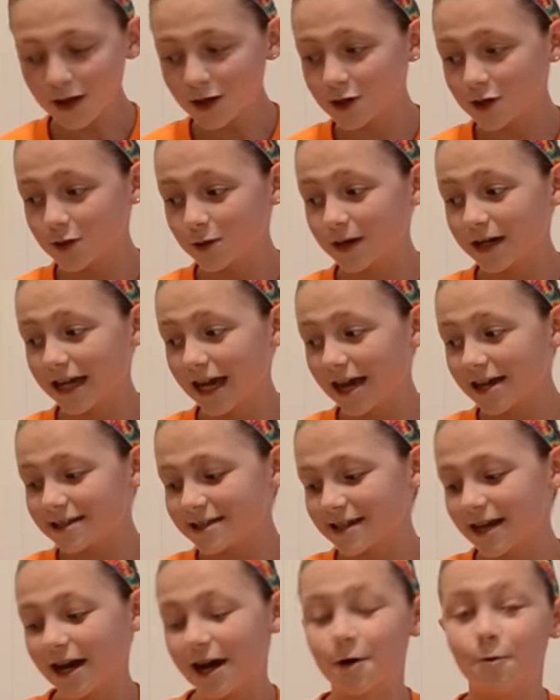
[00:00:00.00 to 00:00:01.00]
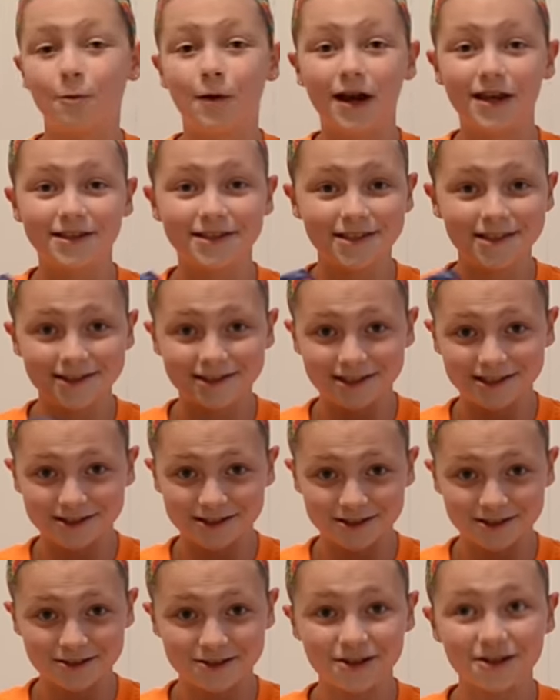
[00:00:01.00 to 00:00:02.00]
so I can't say I wasted these
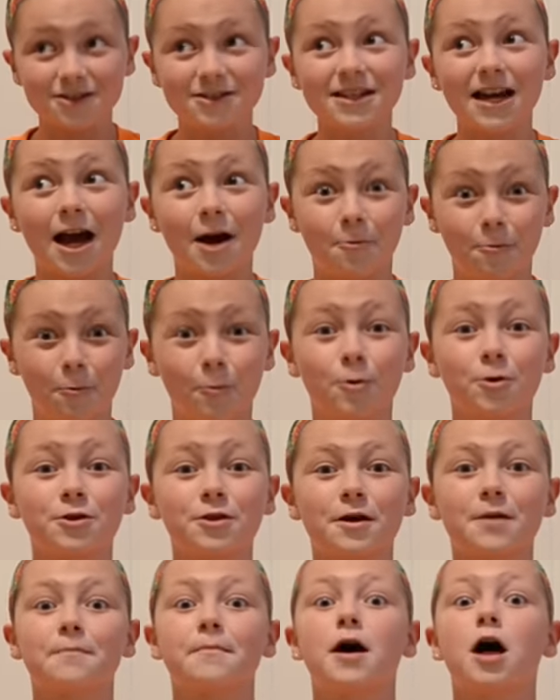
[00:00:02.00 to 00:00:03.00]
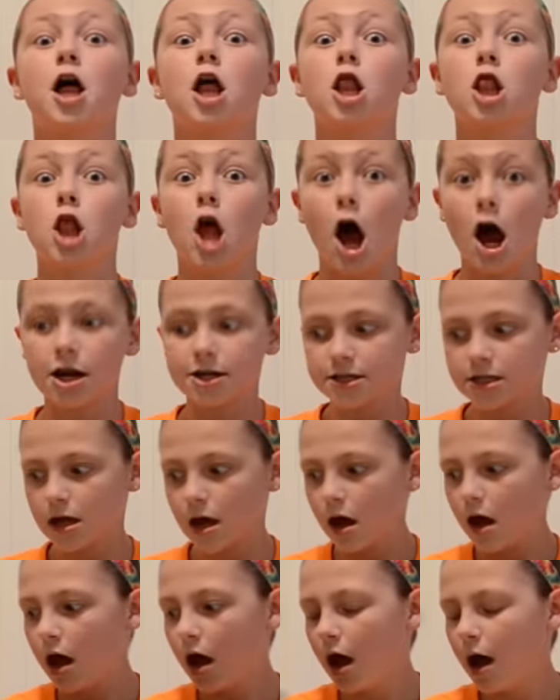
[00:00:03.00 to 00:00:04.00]
leotards. I wore them a lot.
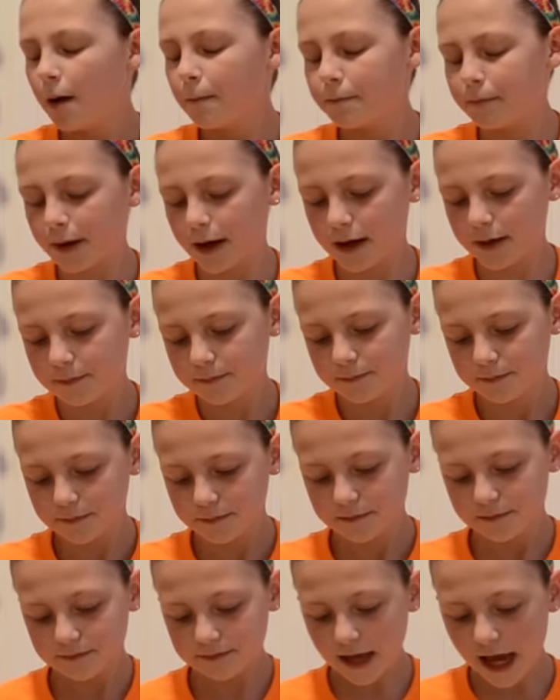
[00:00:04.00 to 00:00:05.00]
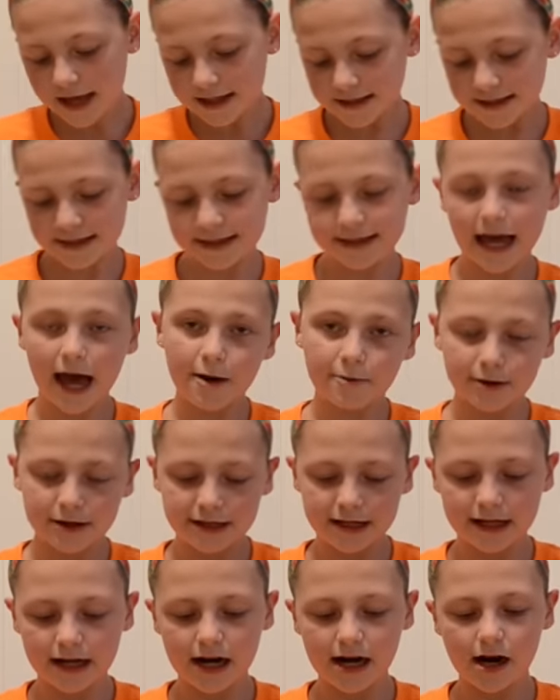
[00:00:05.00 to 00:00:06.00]
But that's that one.
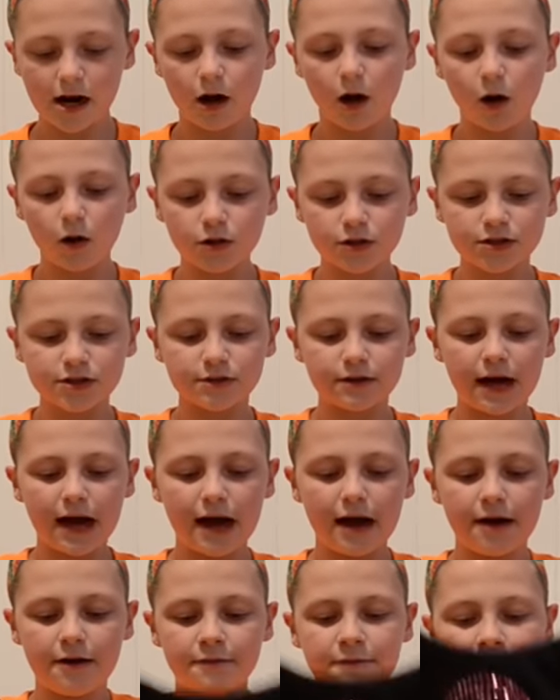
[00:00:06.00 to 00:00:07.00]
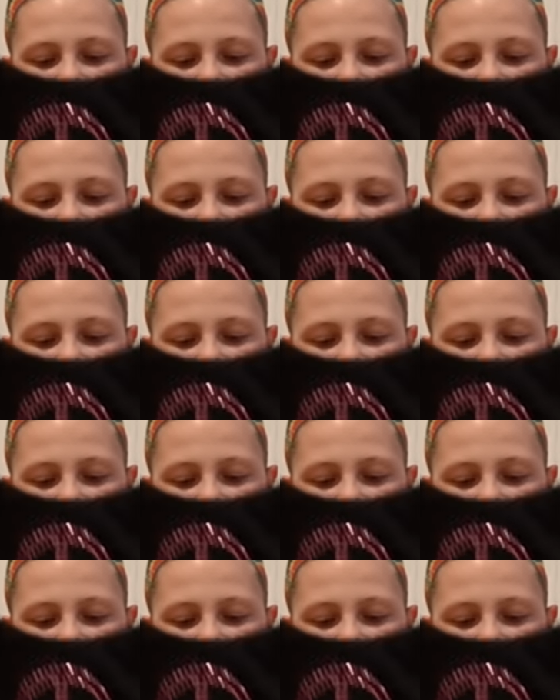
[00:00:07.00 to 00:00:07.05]
And I also have